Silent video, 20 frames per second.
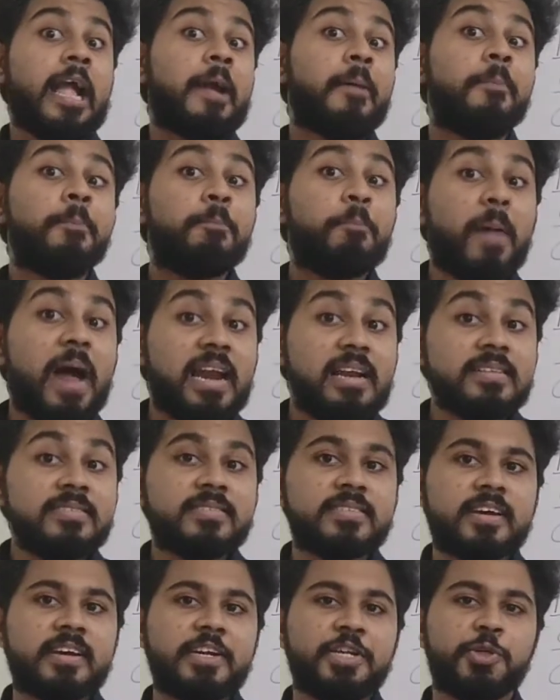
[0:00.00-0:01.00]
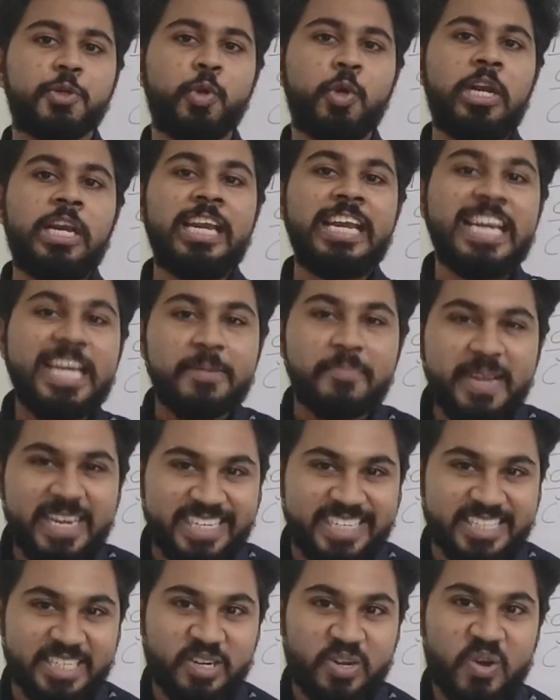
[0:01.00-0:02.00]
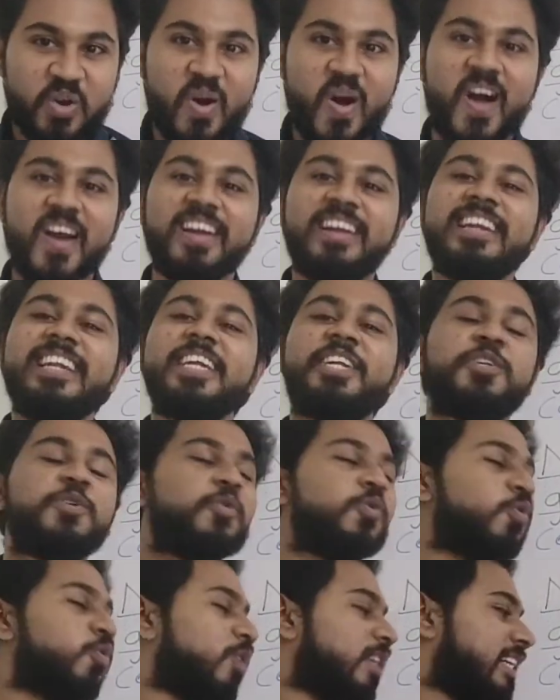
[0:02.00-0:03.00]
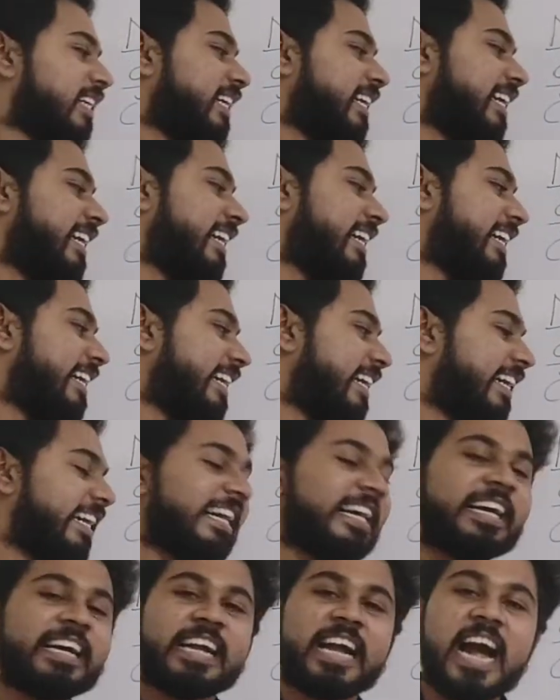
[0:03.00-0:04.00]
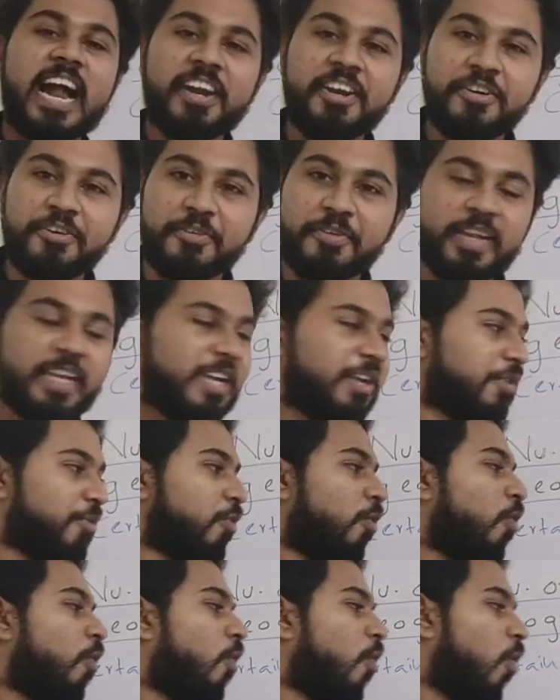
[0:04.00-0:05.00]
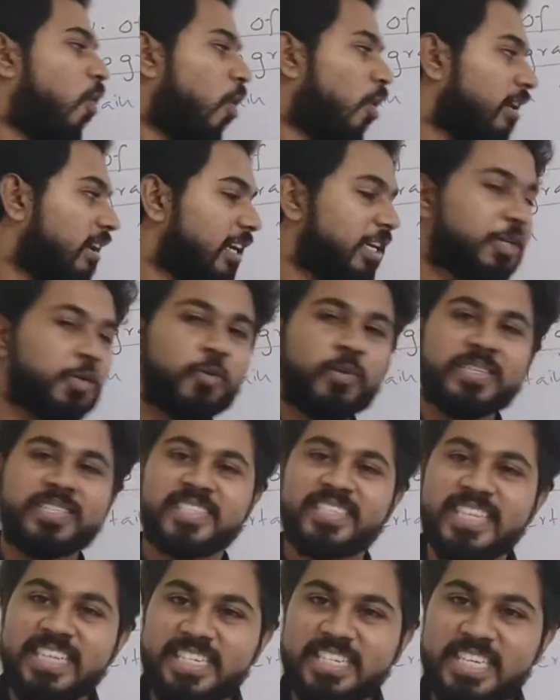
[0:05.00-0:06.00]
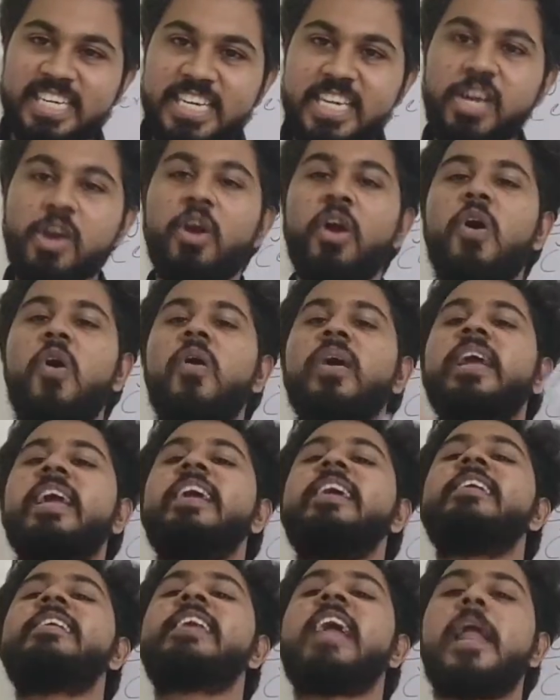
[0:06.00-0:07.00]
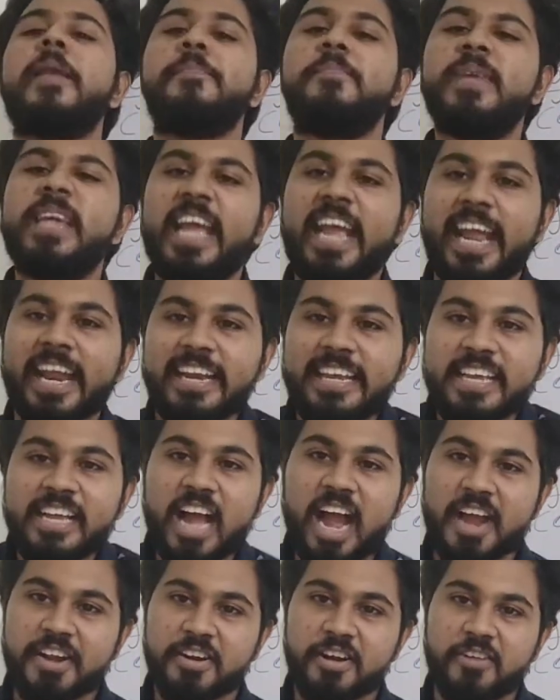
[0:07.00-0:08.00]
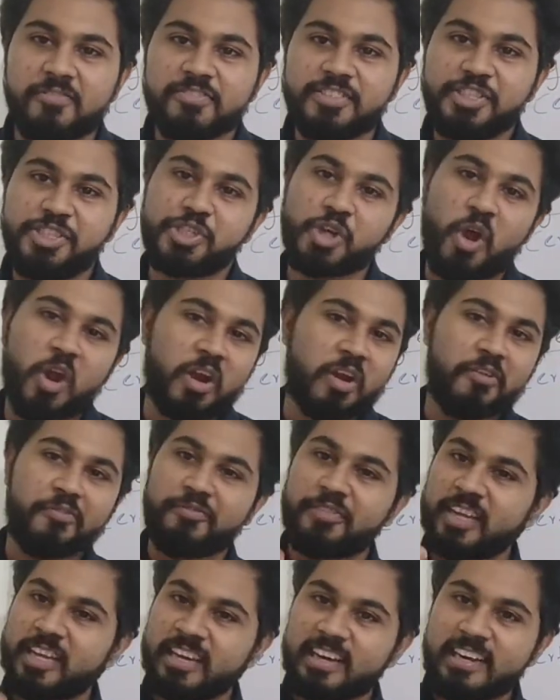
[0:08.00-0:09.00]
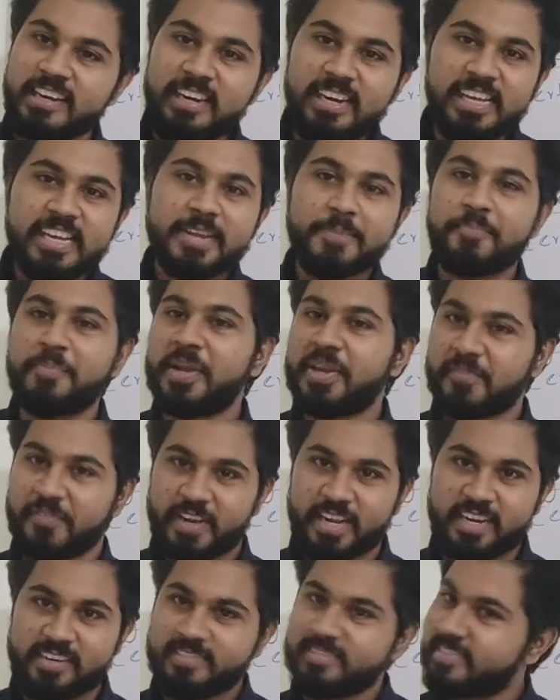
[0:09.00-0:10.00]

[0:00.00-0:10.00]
compulsory to limit only to a country or only to a city. Okay, it can be any kind of geographical period.